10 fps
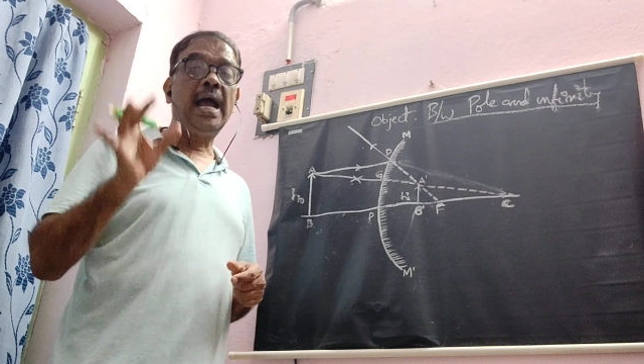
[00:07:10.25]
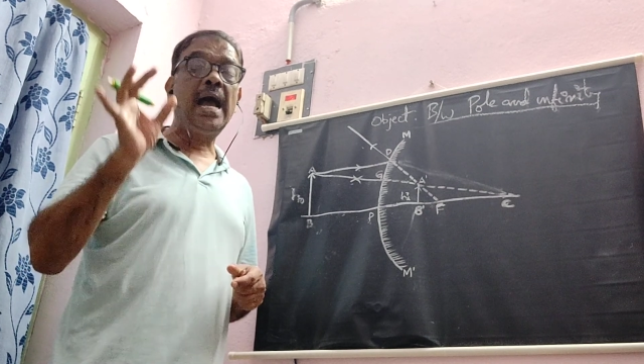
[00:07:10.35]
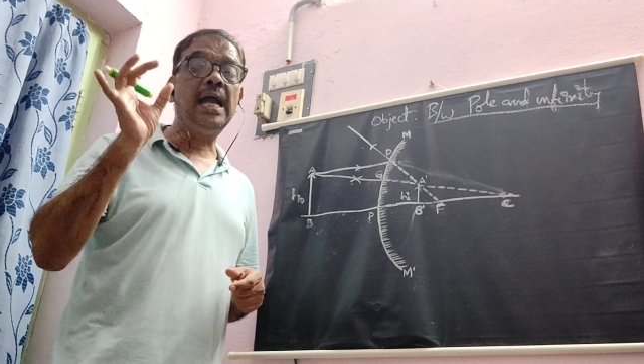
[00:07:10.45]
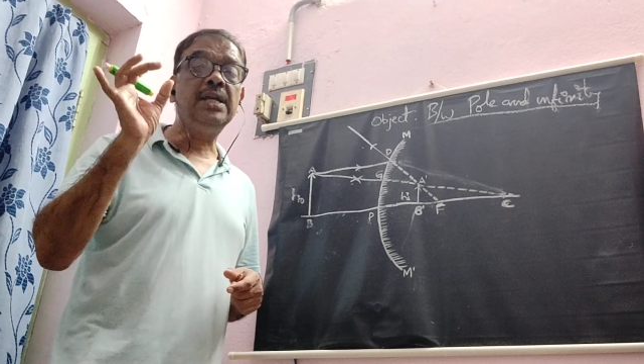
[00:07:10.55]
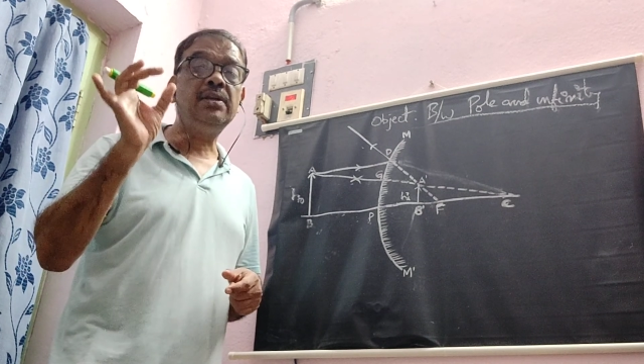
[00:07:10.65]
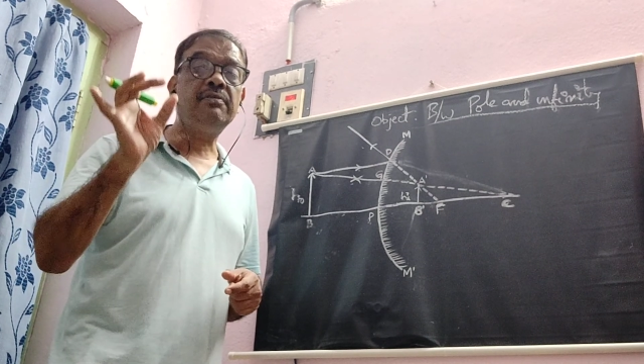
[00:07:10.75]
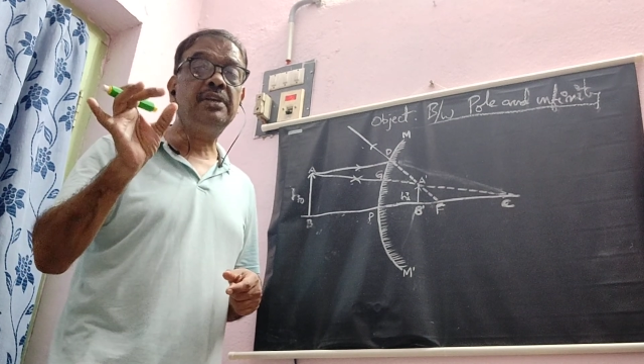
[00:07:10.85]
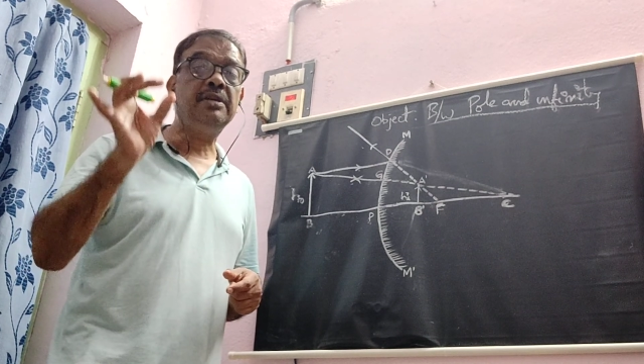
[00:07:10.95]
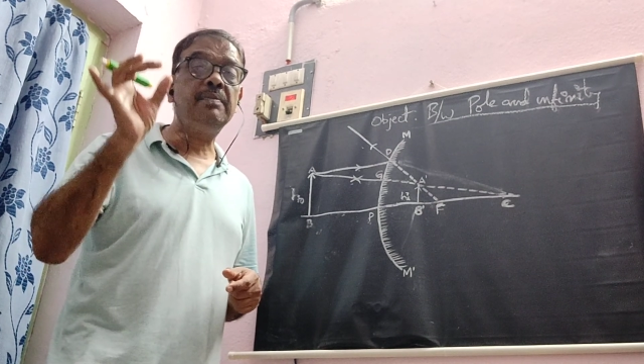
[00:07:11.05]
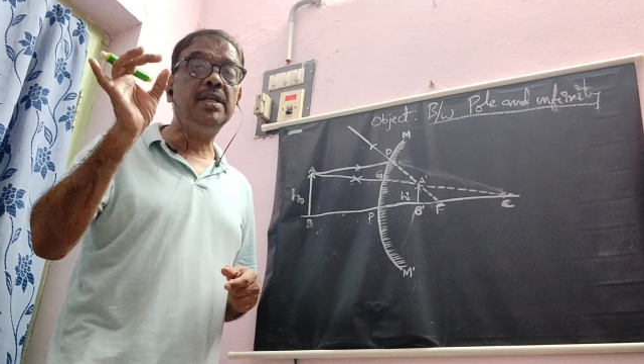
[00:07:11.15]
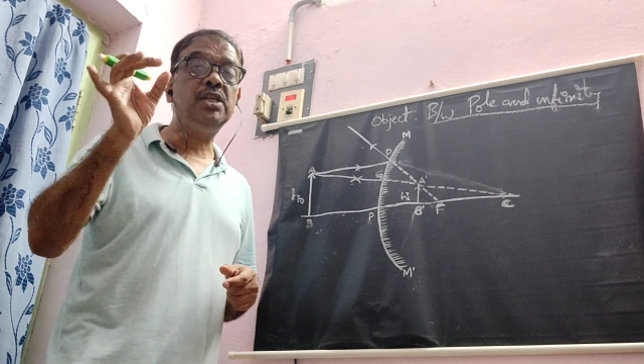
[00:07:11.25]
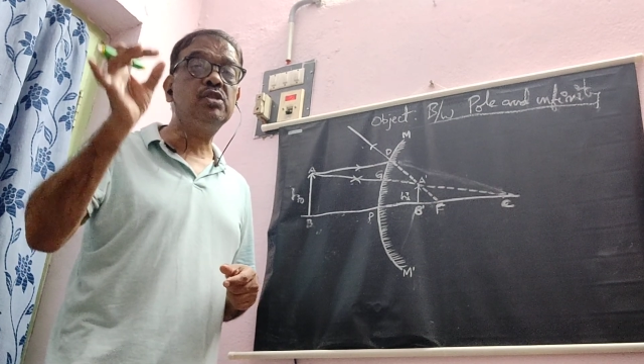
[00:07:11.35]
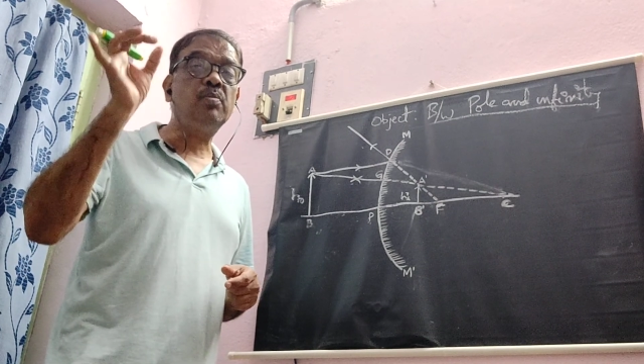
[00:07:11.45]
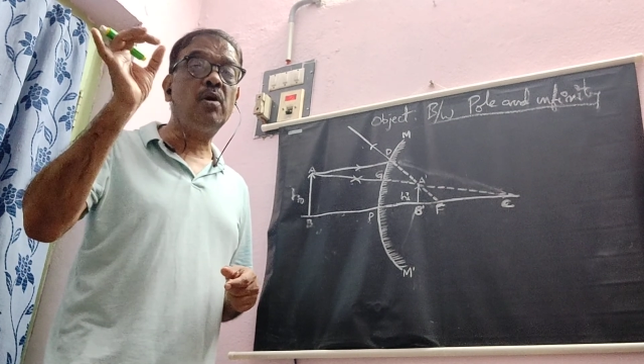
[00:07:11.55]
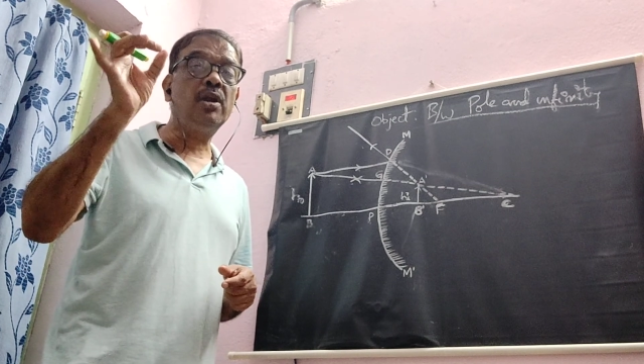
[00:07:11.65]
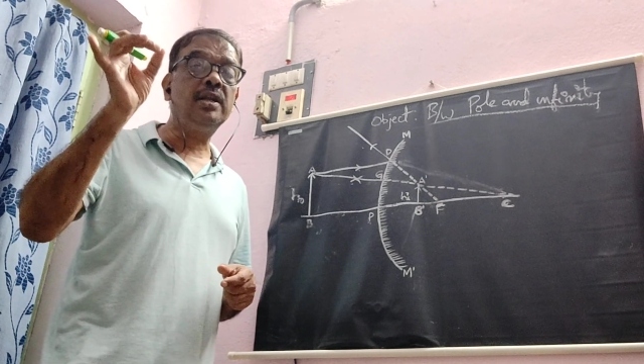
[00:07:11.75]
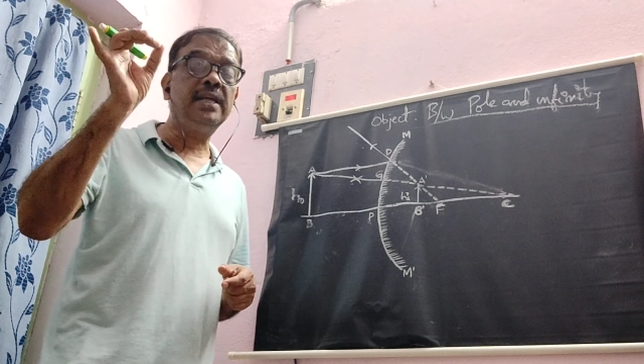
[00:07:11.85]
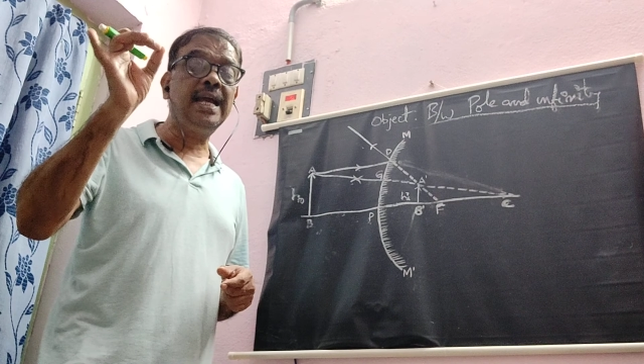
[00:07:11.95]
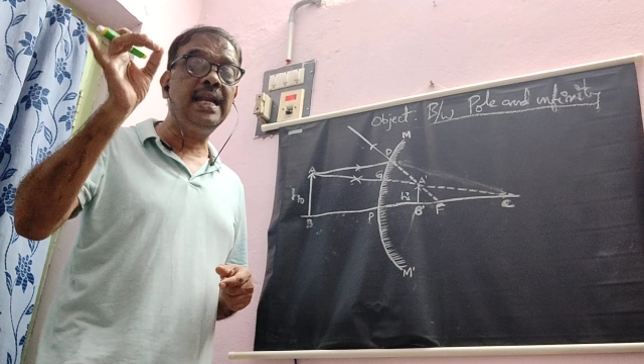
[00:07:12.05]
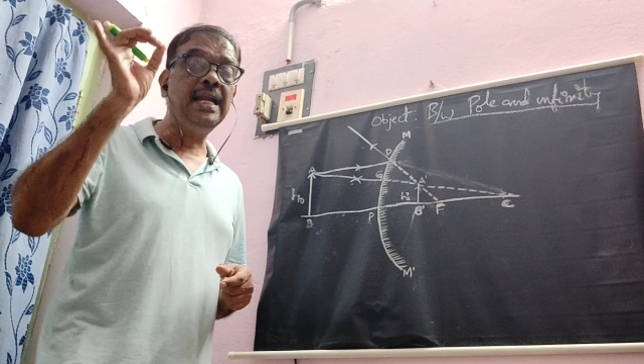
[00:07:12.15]
Height of the image is smaller
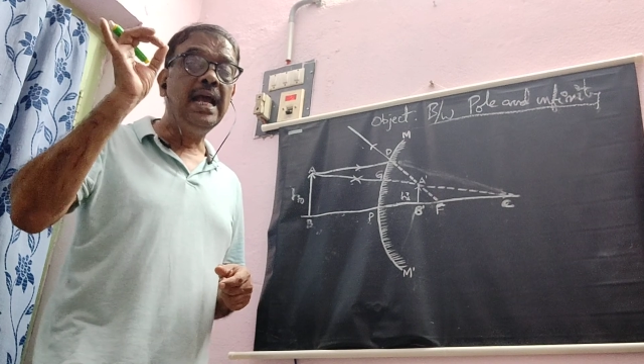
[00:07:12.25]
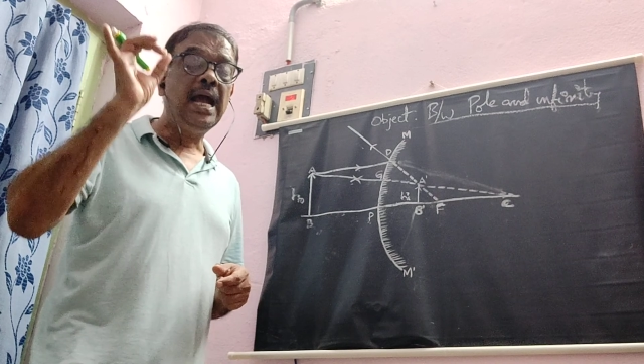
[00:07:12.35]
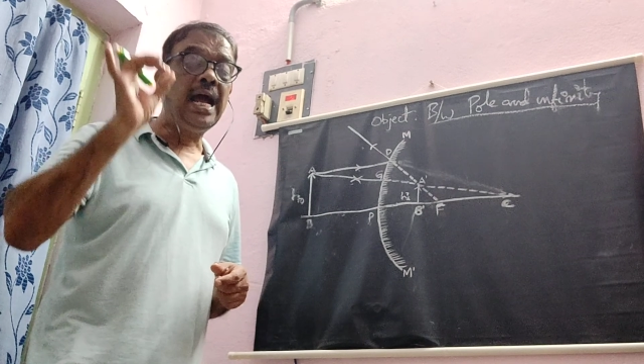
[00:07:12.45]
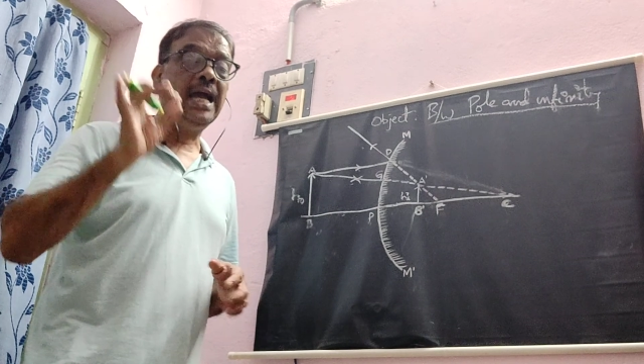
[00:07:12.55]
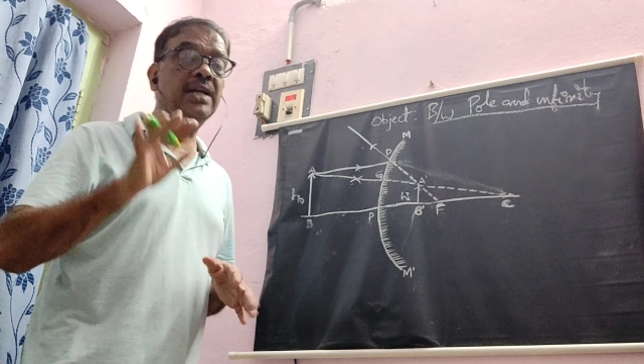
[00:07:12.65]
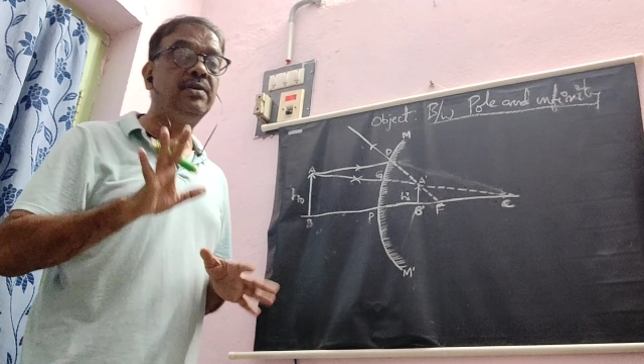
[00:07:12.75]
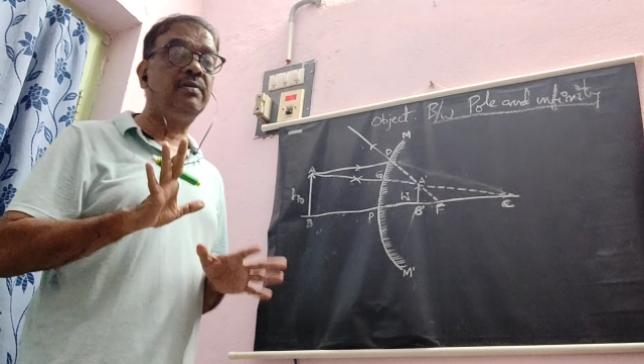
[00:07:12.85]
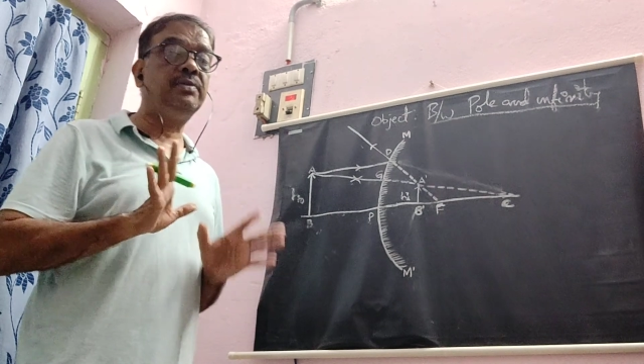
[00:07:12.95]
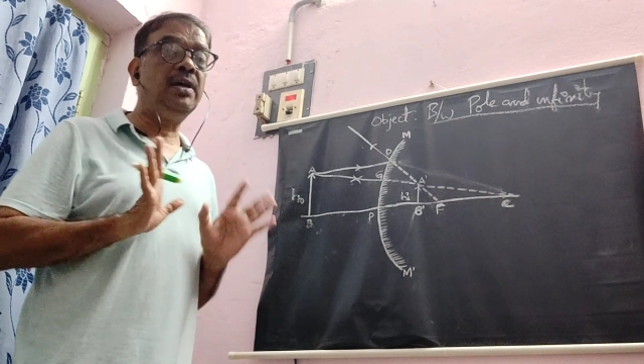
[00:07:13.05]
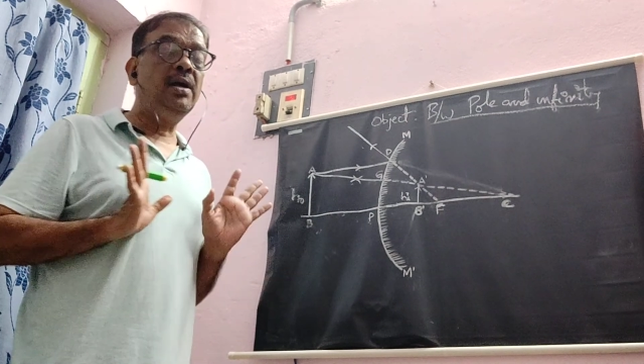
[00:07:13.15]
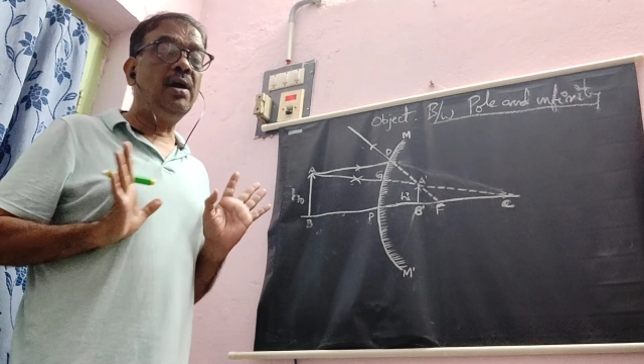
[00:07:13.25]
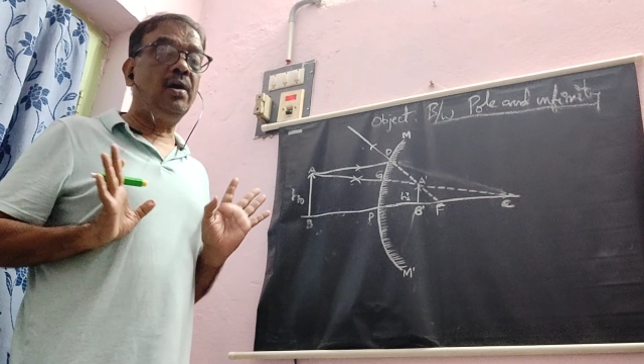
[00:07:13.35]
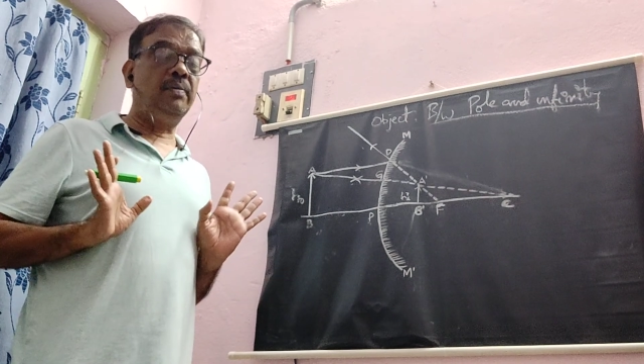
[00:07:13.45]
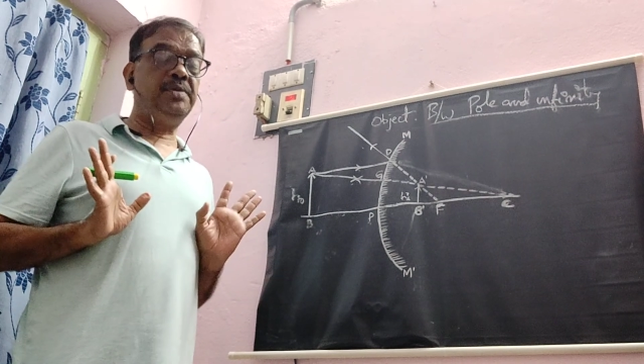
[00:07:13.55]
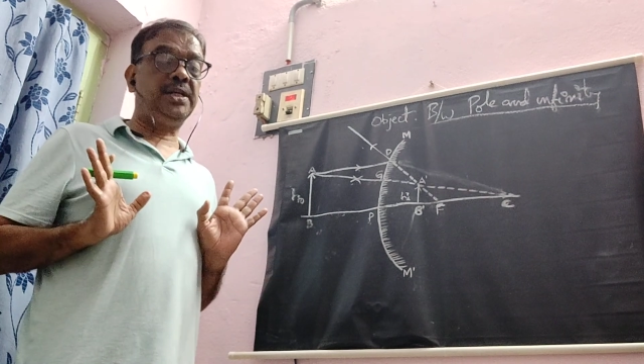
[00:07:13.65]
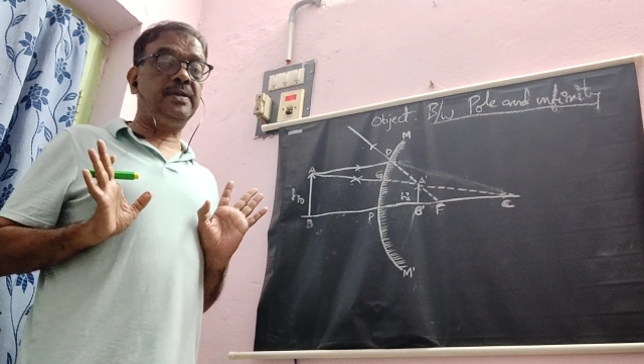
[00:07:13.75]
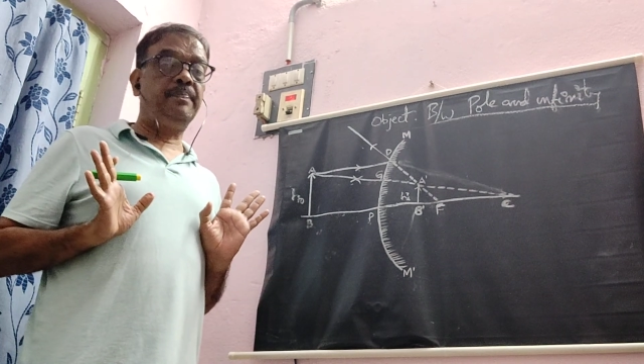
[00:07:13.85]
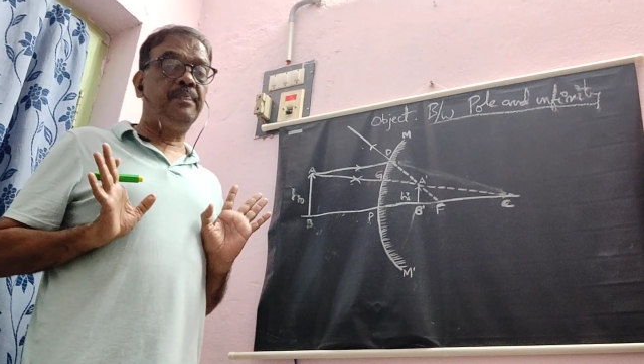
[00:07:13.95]
than height of the object.